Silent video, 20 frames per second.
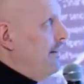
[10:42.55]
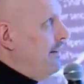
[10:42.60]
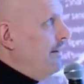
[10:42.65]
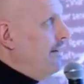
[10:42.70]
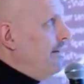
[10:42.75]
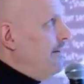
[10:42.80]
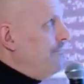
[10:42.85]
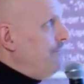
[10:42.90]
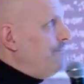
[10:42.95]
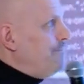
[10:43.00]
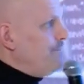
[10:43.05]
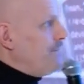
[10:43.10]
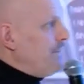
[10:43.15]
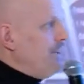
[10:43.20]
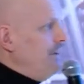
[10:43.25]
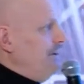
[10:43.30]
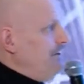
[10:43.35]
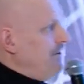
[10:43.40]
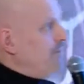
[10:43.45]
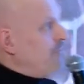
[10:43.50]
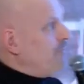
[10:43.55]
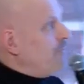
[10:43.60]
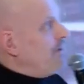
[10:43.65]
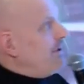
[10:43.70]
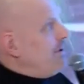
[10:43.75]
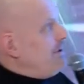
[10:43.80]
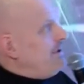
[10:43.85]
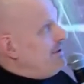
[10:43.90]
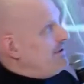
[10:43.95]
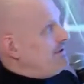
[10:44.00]
Another
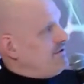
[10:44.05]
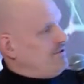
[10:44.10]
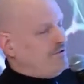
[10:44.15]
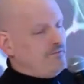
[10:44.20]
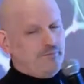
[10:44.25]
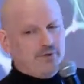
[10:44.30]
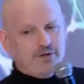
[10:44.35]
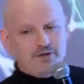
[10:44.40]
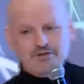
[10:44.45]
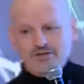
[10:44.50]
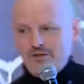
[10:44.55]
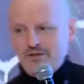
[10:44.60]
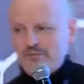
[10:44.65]
one is to build